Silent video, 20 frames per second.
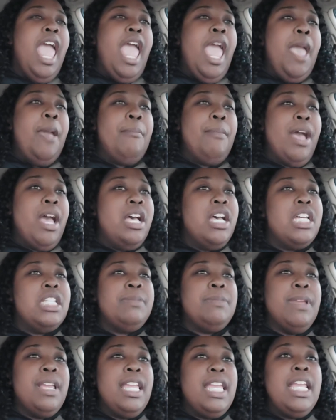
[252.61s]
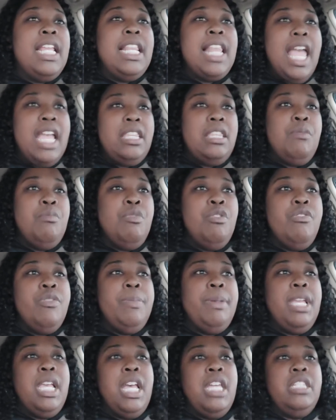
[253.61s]
And my husband, he liked the movie
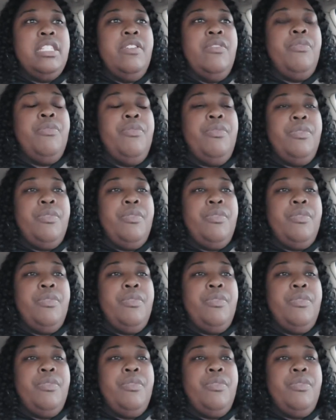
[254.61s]
because of